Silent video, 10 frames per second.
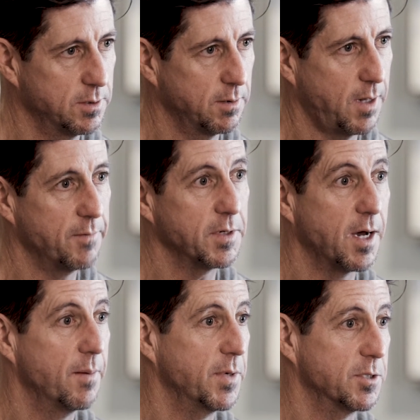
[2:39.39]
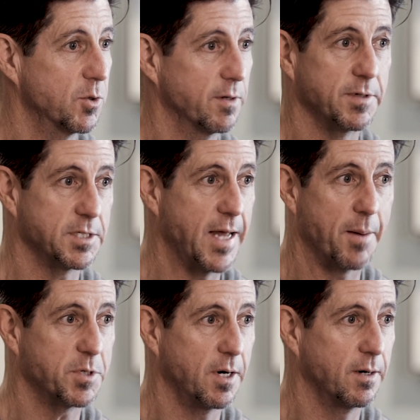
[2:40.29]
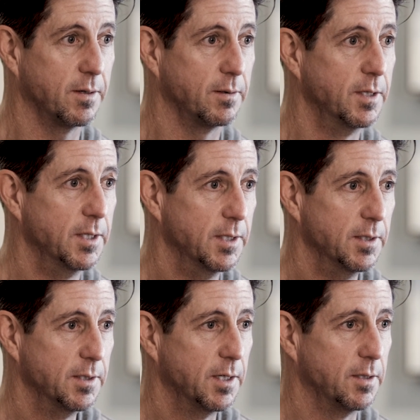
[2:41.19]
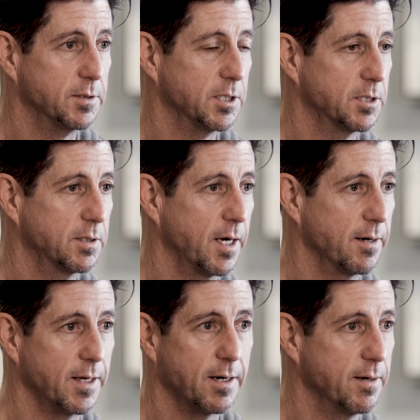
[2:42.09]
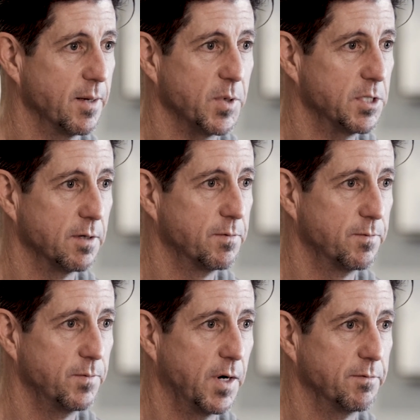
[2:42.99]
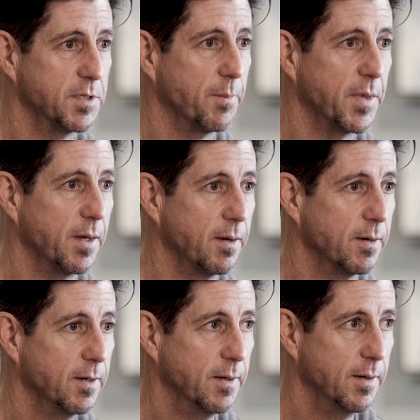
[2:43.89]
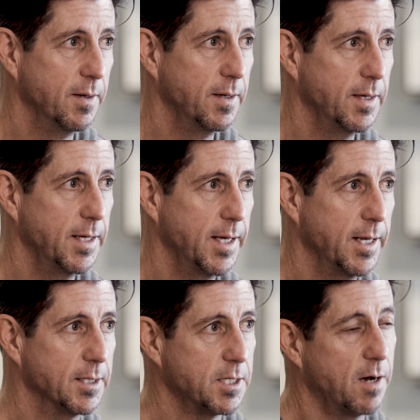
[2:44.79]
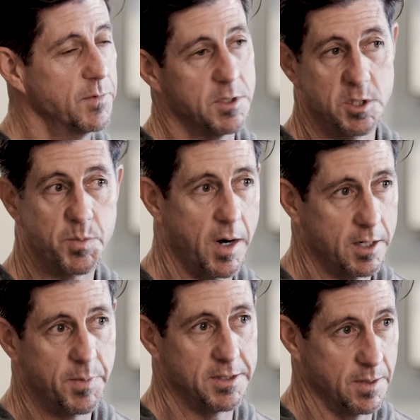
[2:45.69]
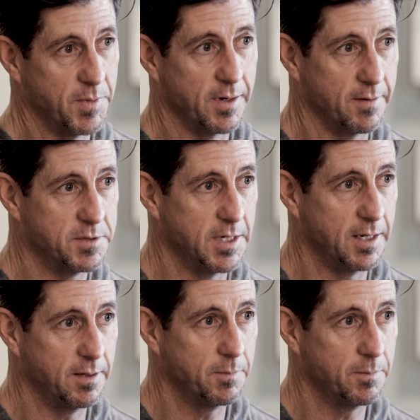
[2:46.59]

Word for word: they'll often come in sort of a snapshot. I'll, I'll just kind of get an image of, of something, and it's often sparked by something I've seen.